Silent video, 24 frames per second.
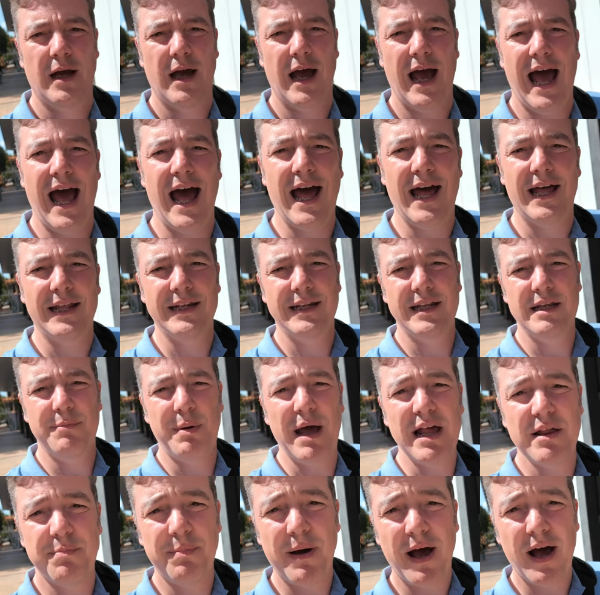And the
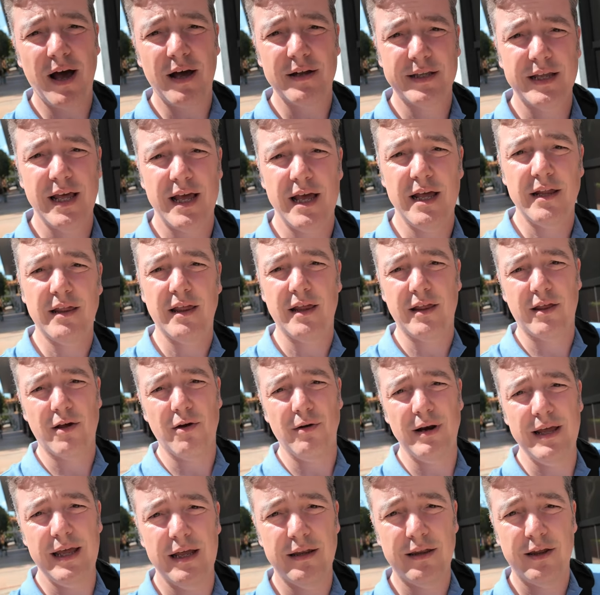best part is it's
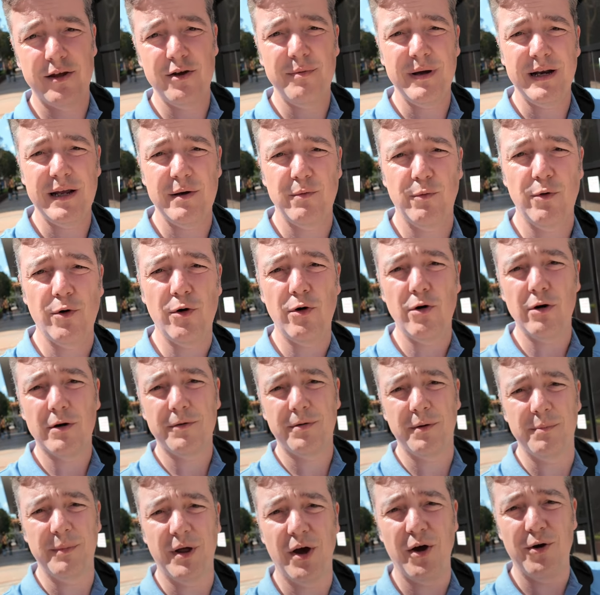only a 2-minute walk
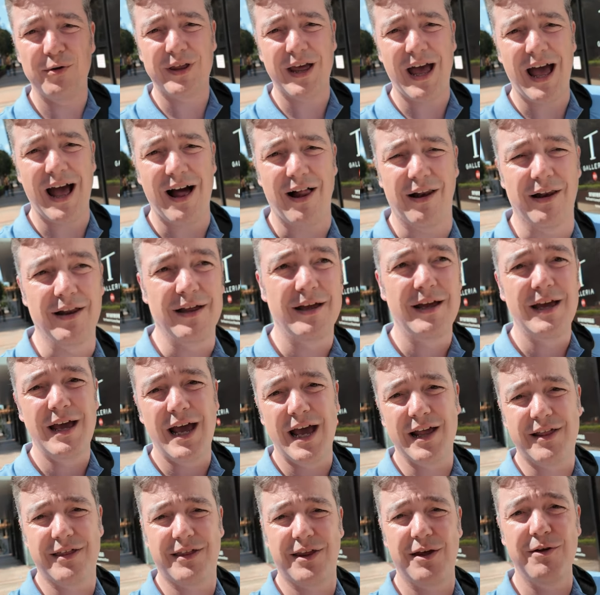from the hotel.
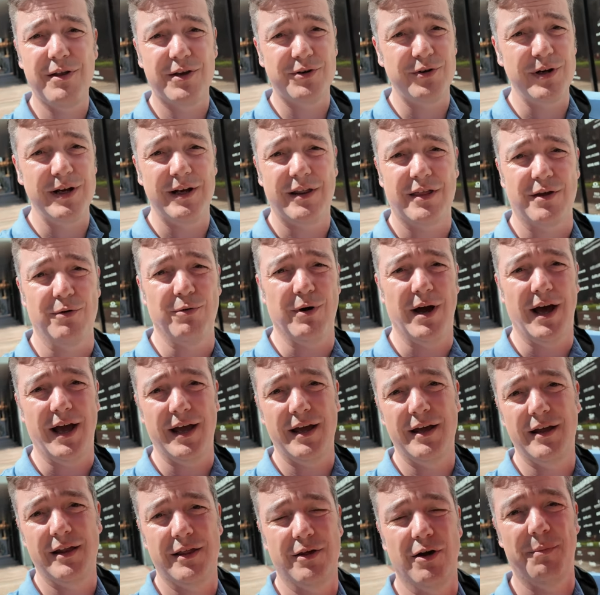It's 2 streets away,
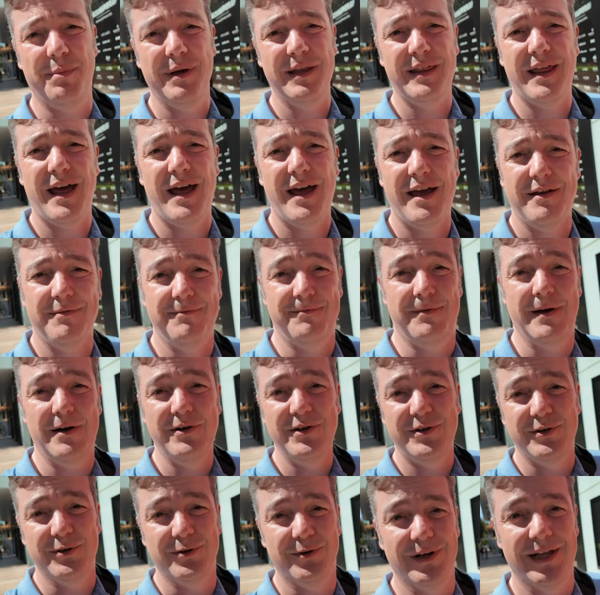so I'll be there very
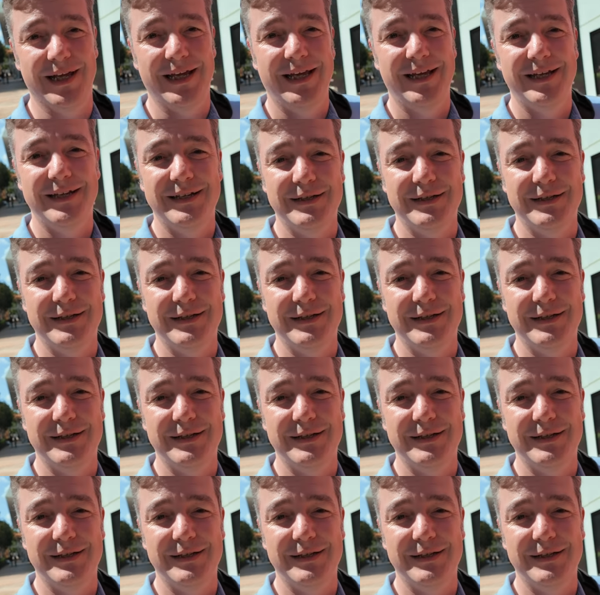shortly.